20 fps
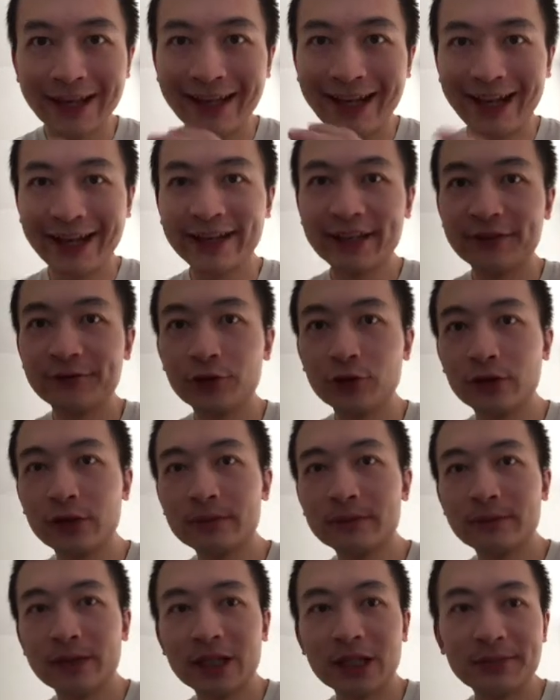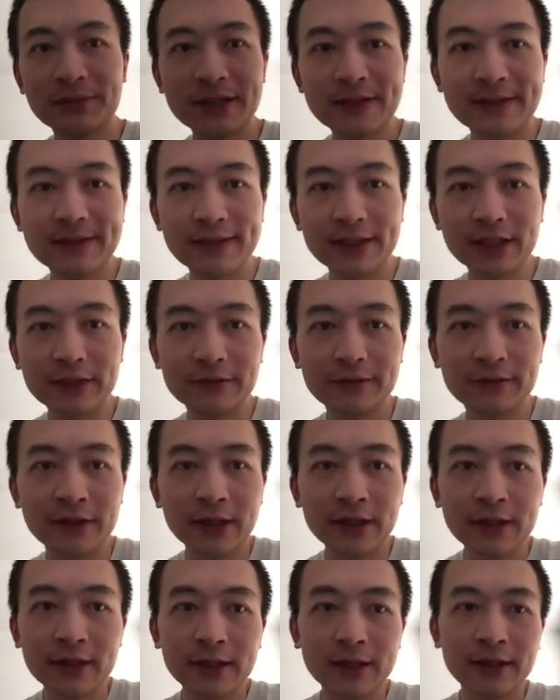Hi everyone, my name is Steve.
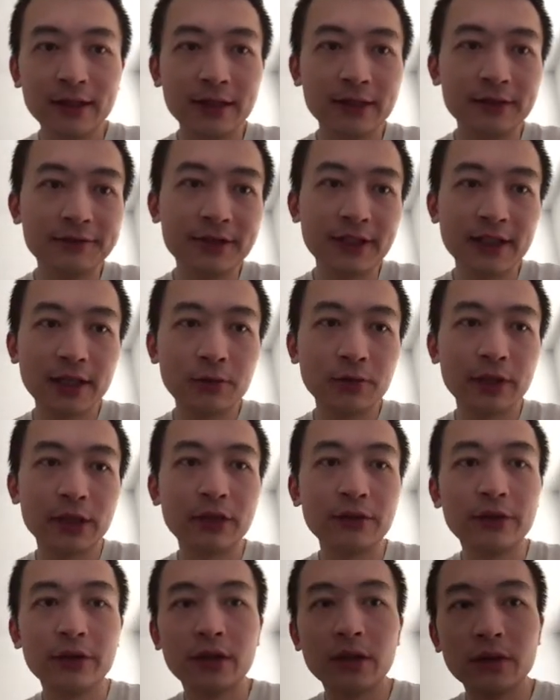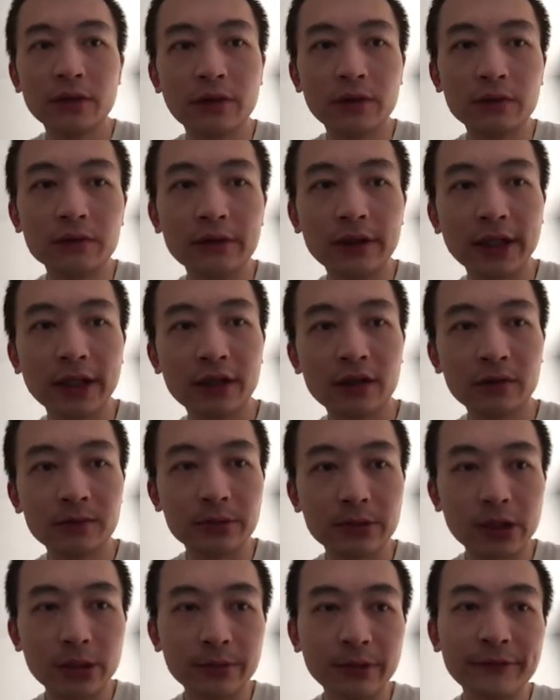Uh, today we're going to go through LeetCode
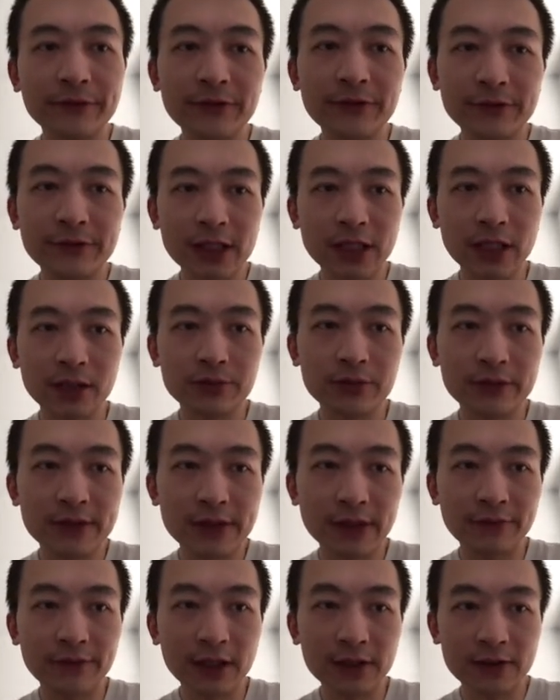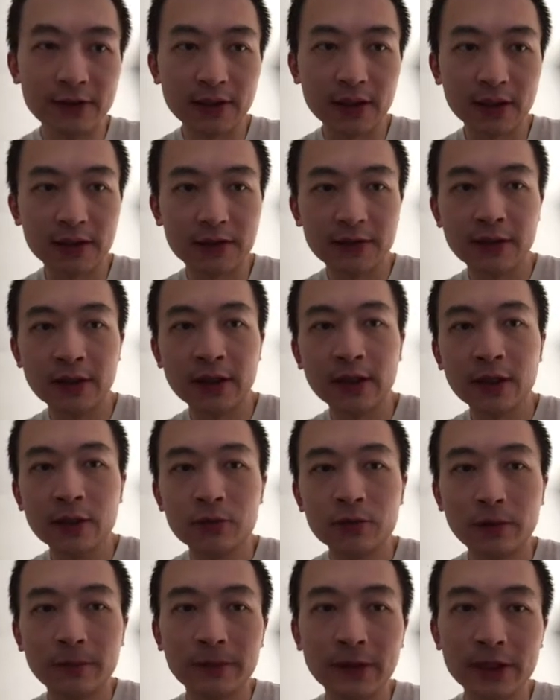problem 1576.
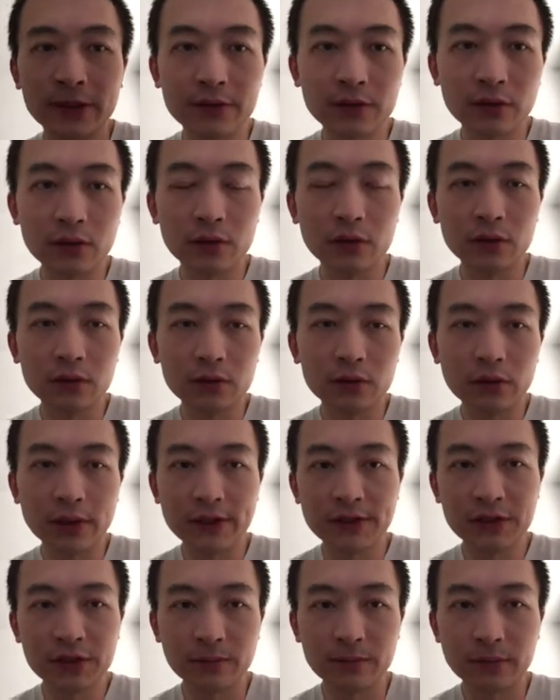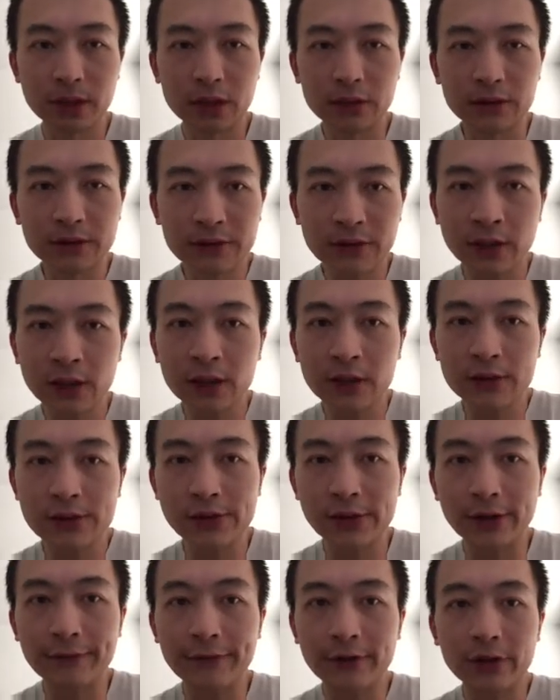Replace all question marks
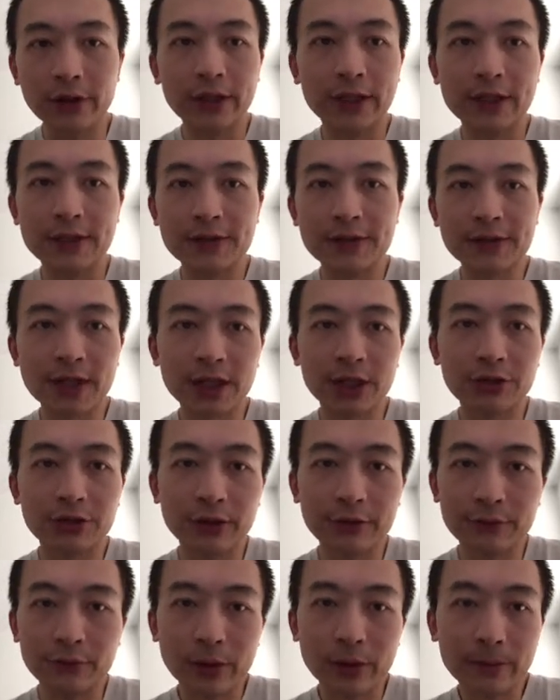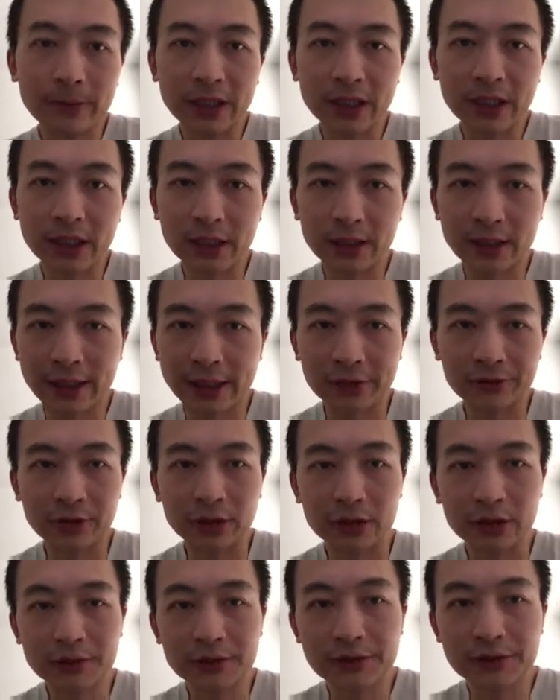to avoid consecutive repeating
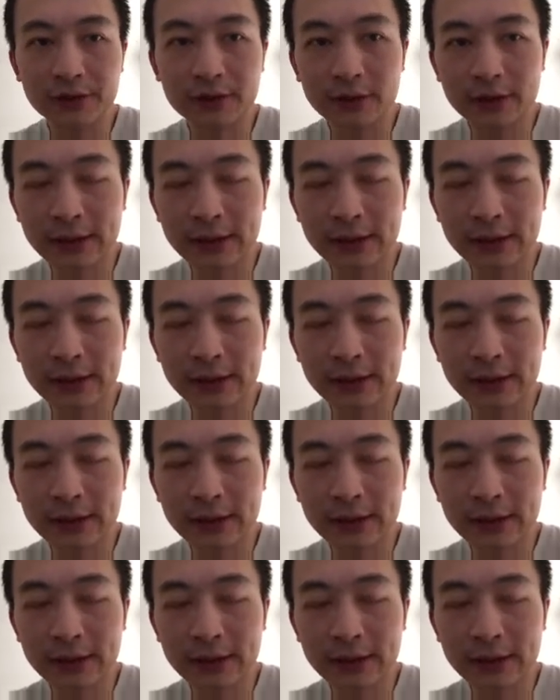characters.